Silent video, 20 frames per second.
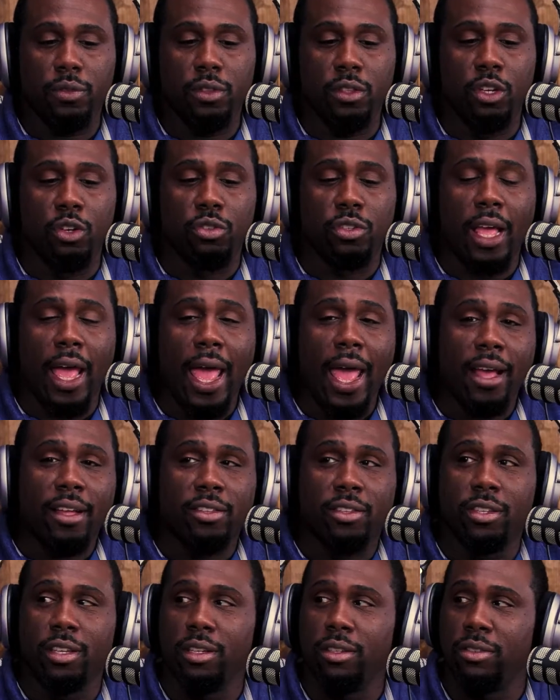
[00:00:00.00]
there's
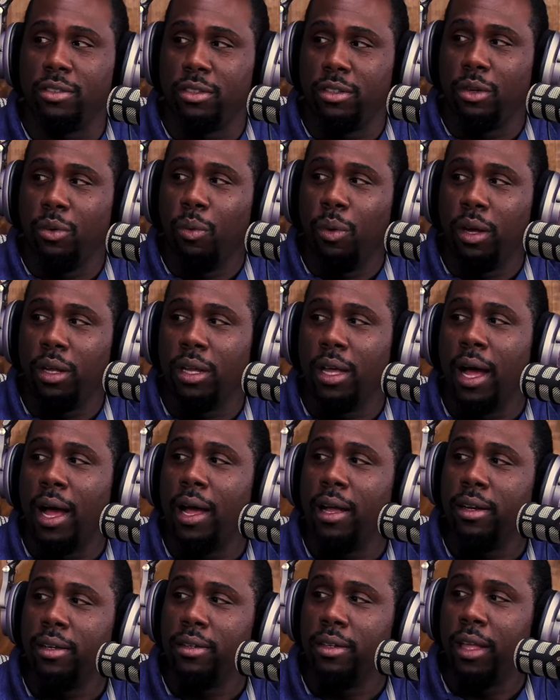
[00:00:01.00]
access to what
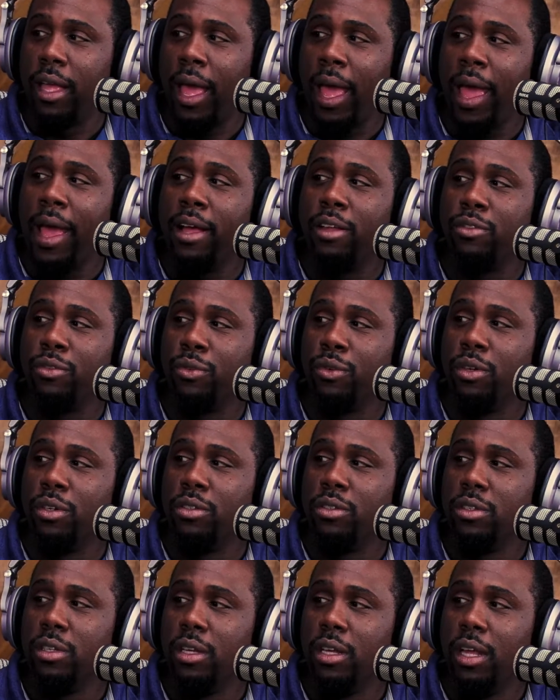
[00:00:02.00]
God has for
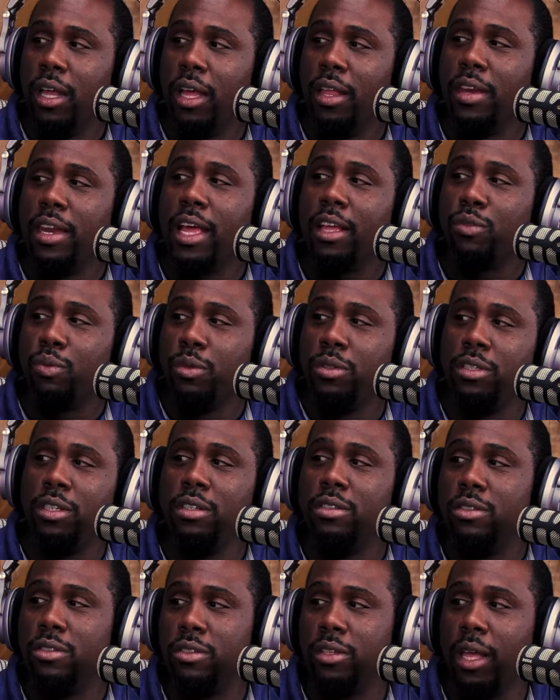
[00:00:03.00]
us. And that's what
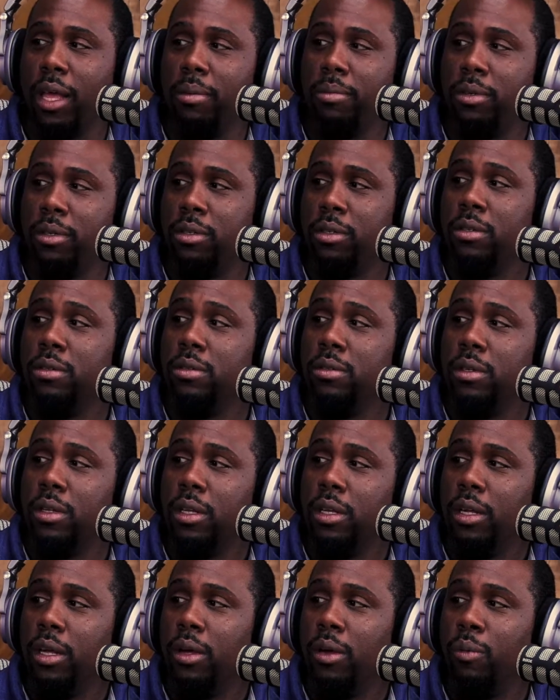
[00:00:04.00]
Jesus came to do.
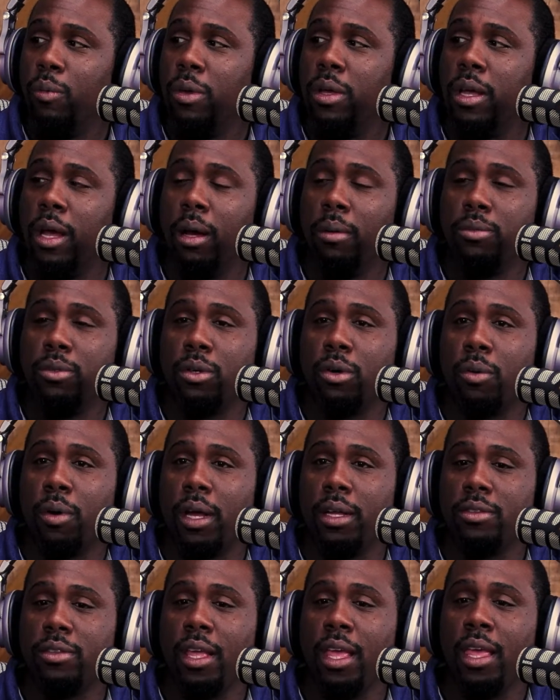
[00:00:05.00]
We come to
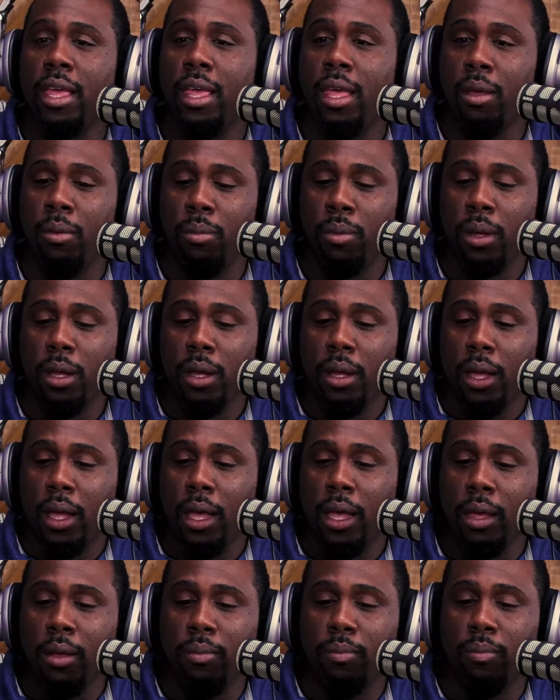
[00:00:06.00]
Christ, and he
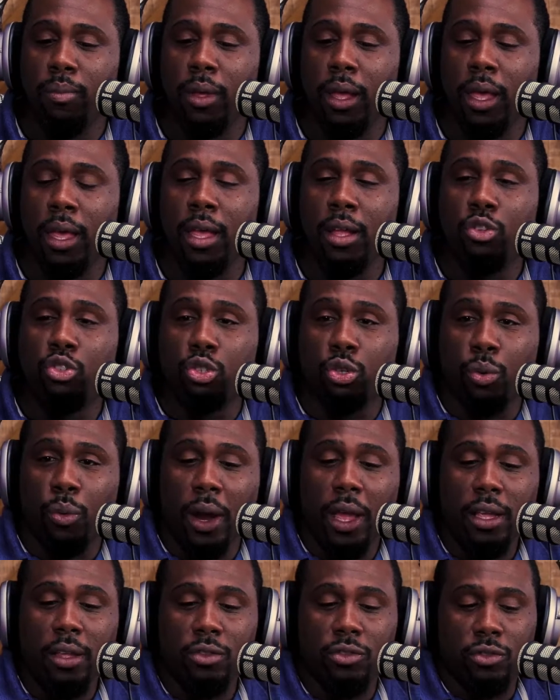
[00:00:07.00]

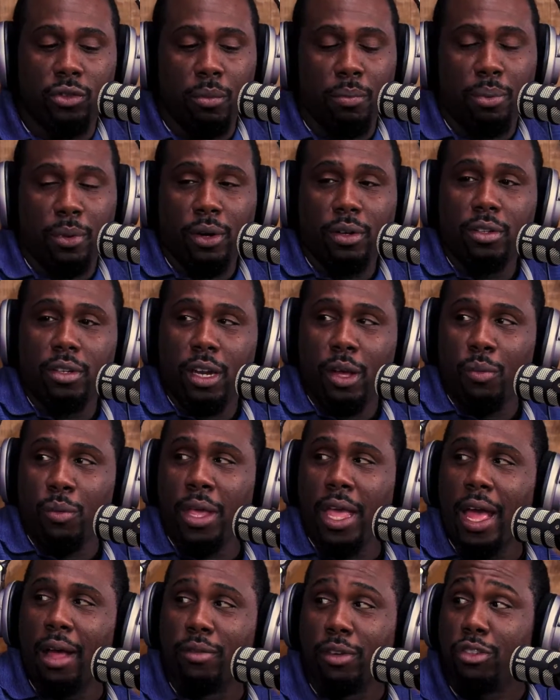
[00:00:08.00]
trades the burden that
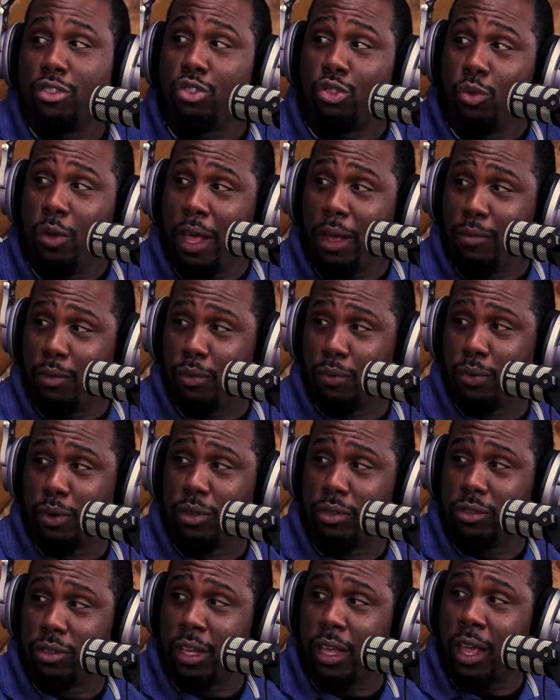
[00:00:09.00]
we have that's too heavy
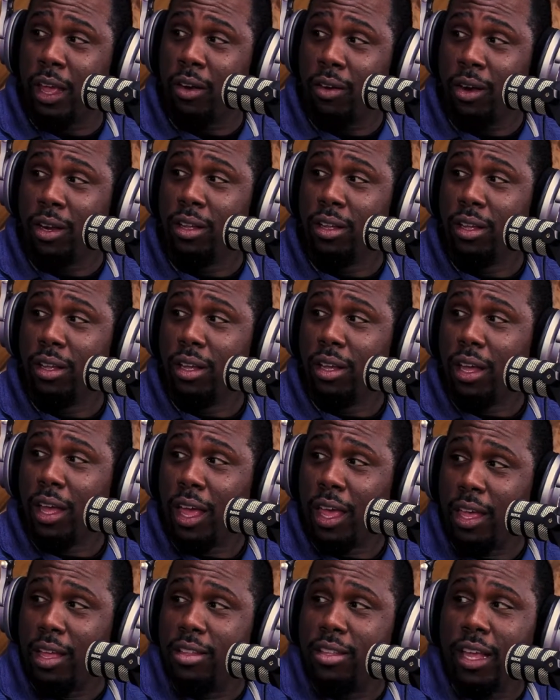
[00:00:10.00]
for us to carry.
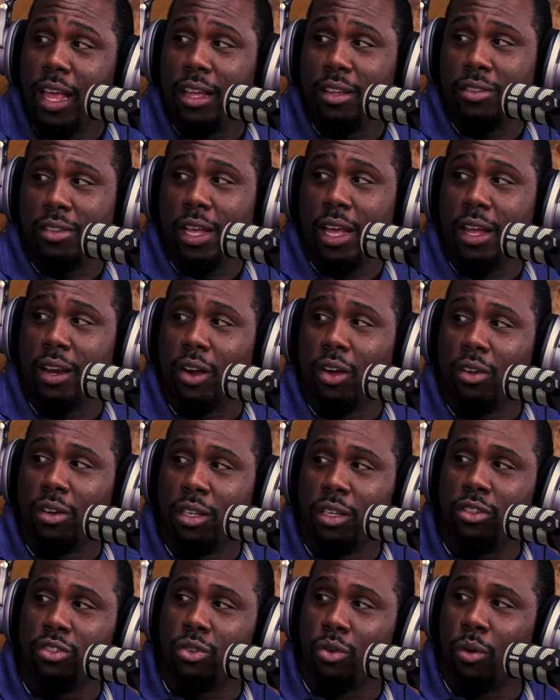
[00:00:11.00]
He takes that on
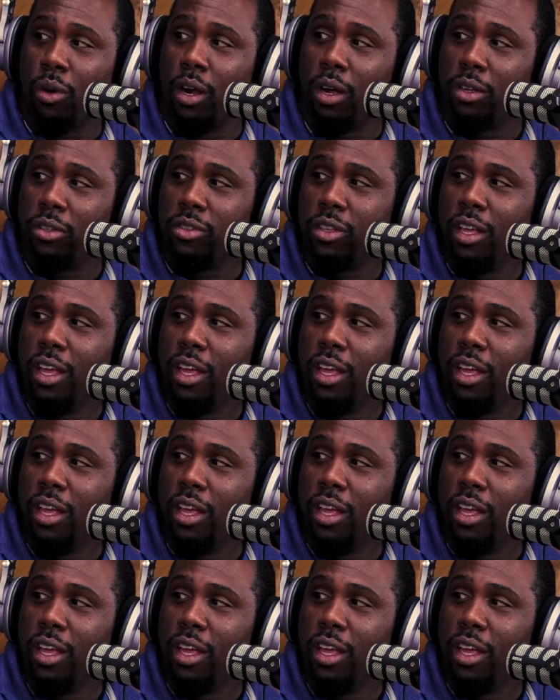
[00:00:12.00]
his cross,